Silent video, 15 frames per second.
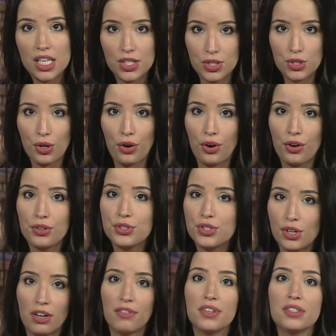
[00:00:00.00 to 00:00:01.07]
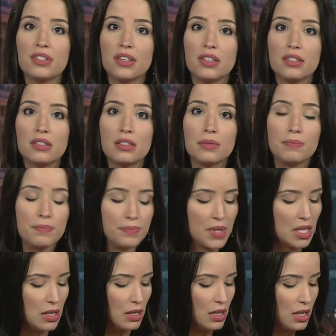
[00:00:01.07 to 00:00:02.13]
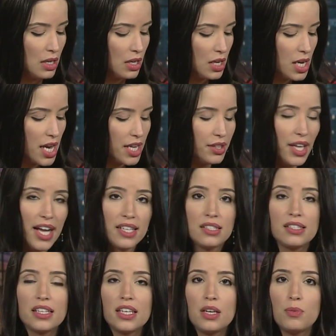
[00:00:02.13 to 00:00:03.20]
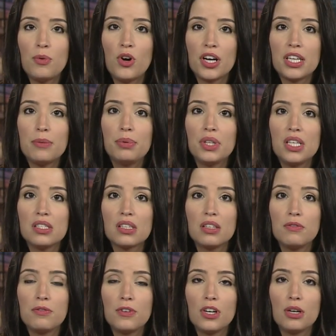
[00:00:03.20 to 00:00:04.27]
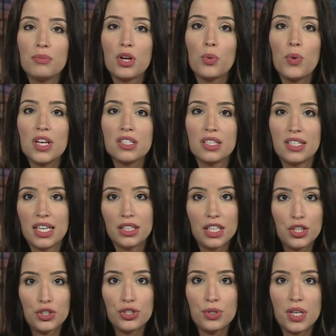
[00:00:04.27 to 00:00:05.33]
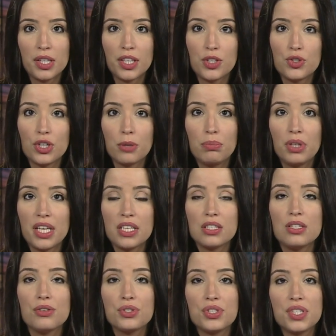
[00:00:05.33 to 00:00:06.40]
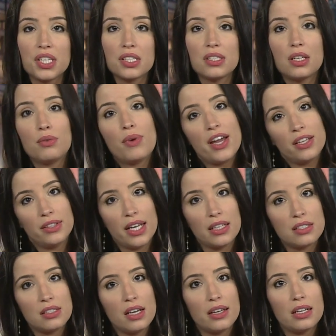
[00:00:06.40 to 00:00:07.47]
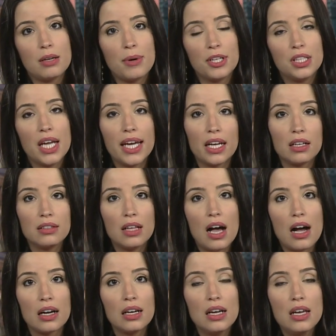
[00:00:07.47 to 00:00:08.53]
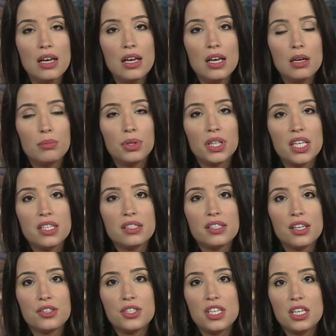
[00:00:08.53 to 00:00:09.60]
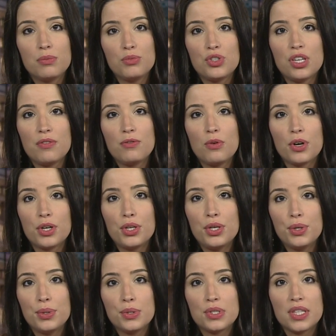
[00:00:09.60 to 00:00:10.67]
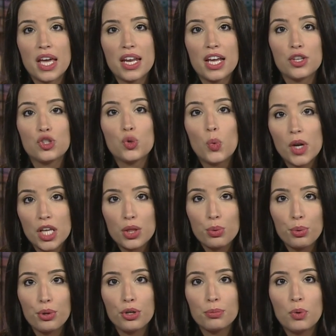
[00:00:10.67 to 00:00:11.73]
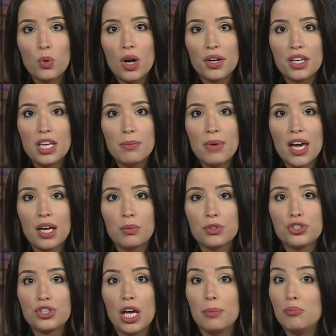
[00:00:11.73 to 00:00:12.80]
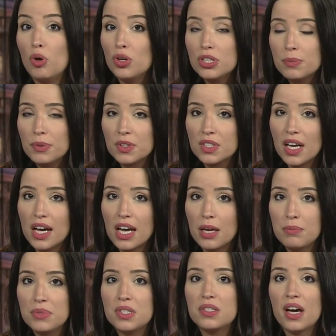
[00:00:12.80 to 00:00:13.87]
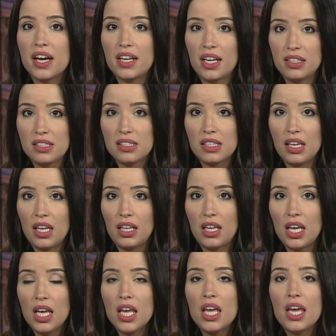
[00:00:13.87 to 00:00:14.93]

Easter services. And lastly, Milwaukee police confirmed there was a deadly shooting that took place near 6th and Wright last night at about 9 o'clock. Police tell TMJ4 News that a 23 year old Milwaukee man was shot multiple times, died on scene.